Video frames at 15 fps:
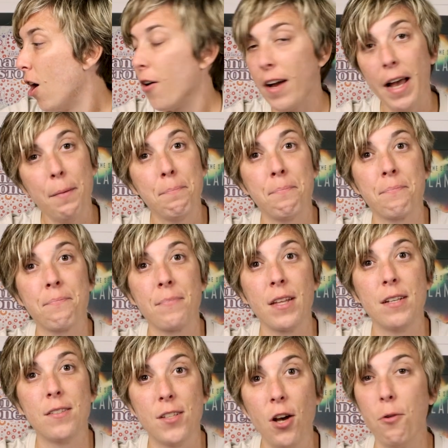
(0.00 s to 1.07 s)
Okay,
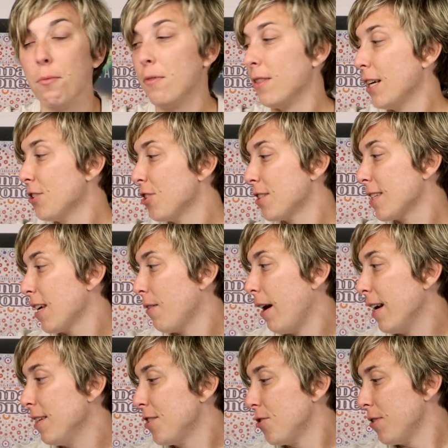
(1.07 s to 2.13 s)
so let's just get
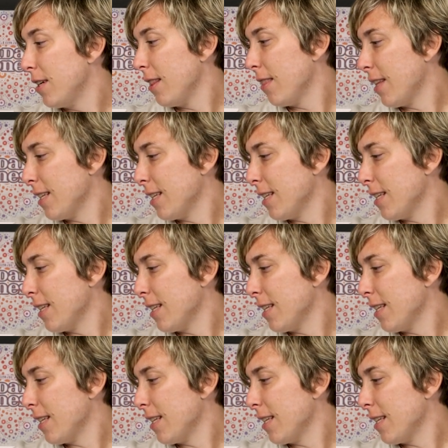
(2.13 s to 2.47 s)
right into it.